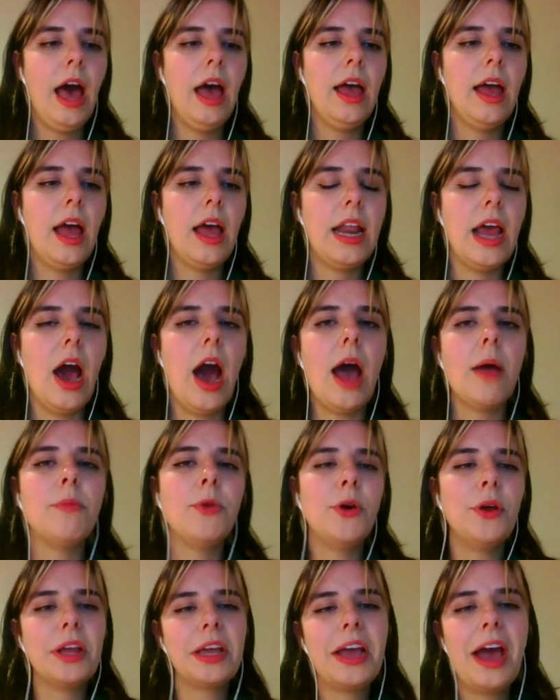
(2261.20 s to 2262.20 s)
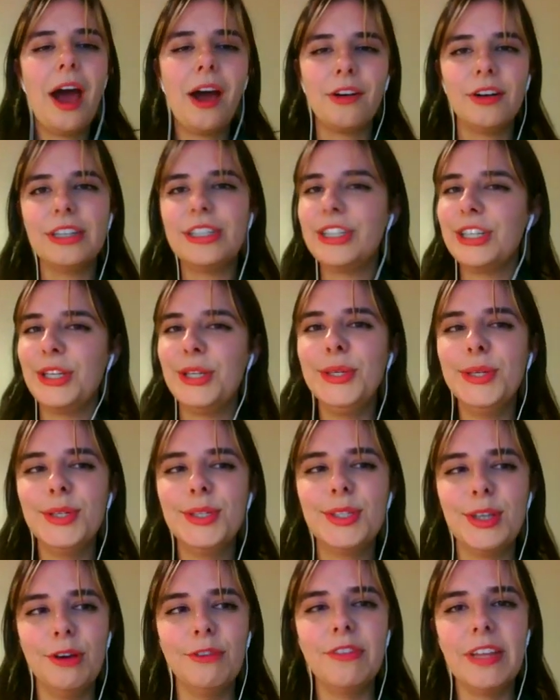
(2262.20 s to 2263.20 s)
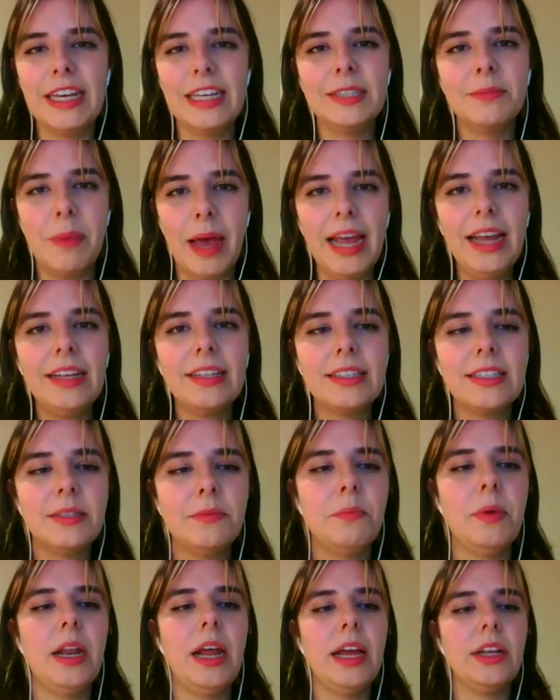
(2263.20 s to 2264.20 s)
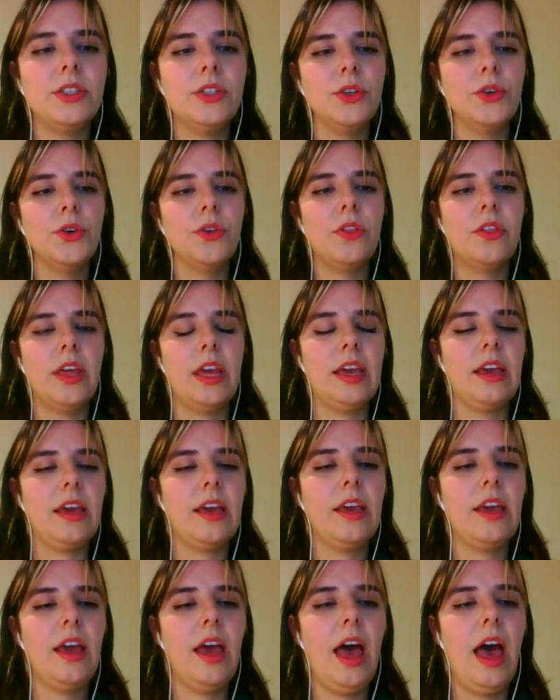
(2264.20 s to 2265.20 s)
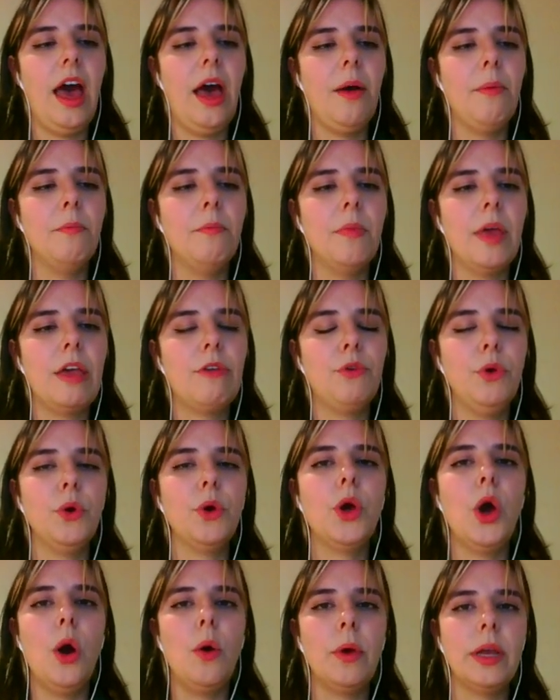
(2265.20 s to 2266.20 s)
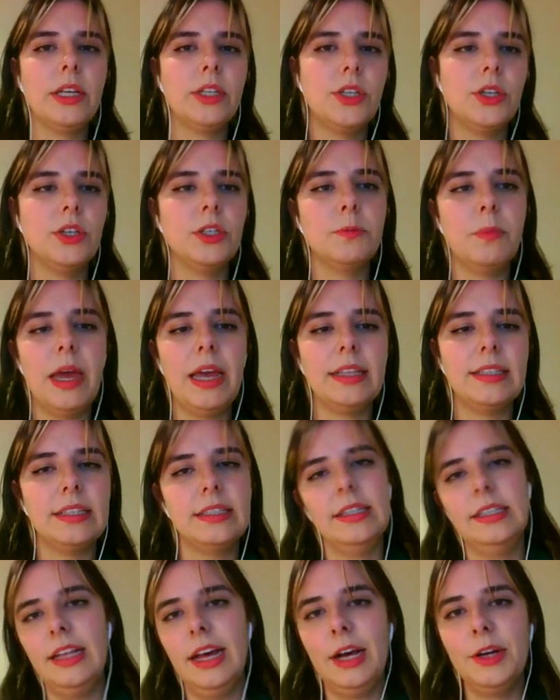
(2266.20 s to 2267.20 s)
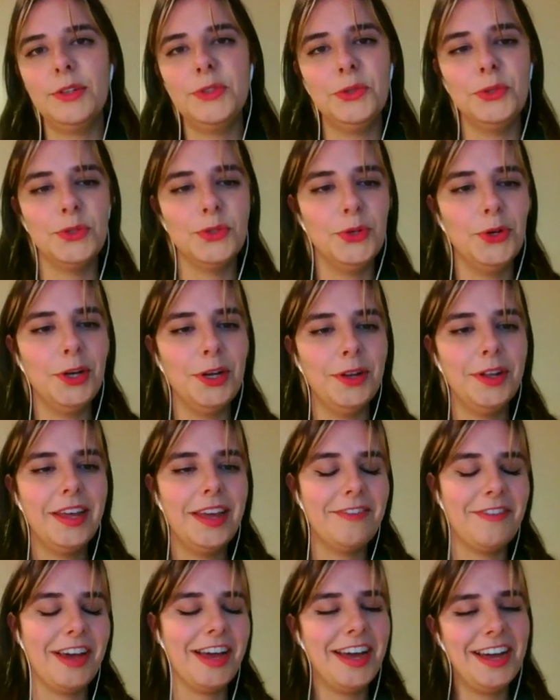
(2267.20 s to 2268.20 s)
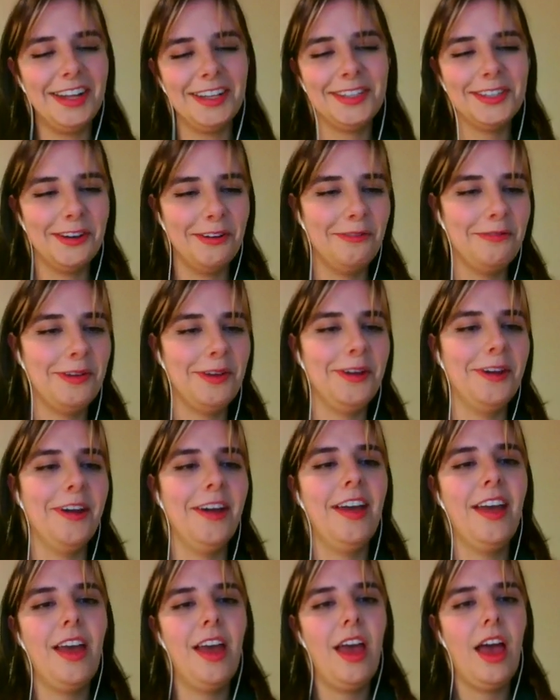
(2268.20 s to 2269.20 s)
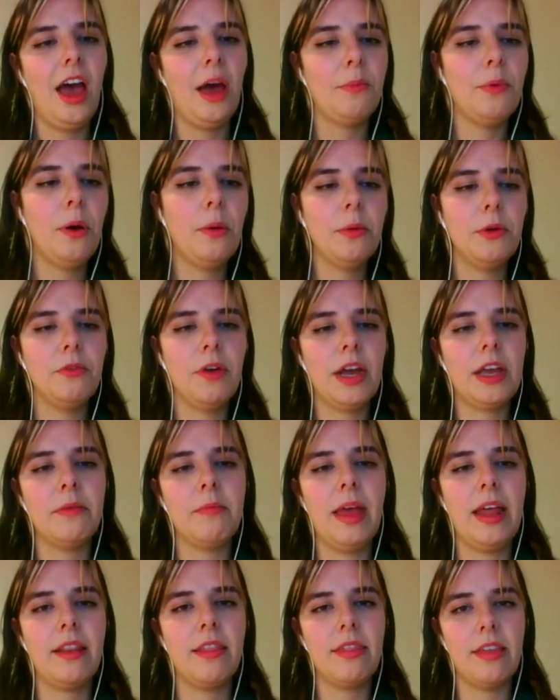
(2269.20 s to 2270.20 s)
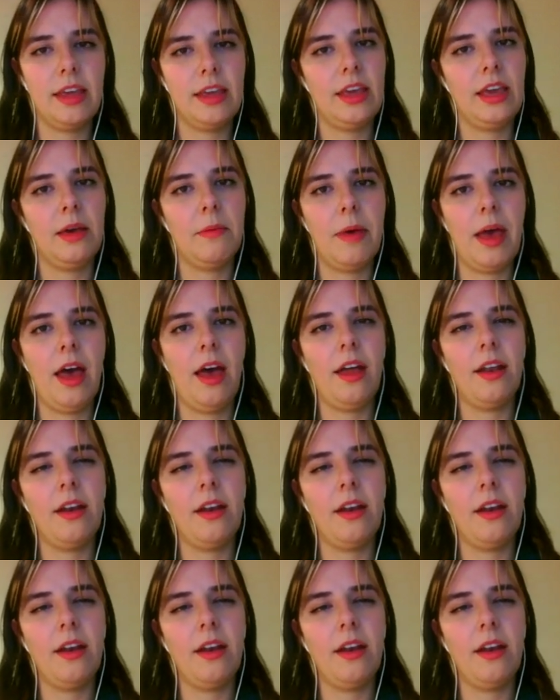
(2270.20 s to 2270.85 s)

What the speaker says: Now, I'm not encouraging use of these baits, but I do think if you're going to use baits as a last resort, if I can't sell it for you, I'd probably recommend thinking about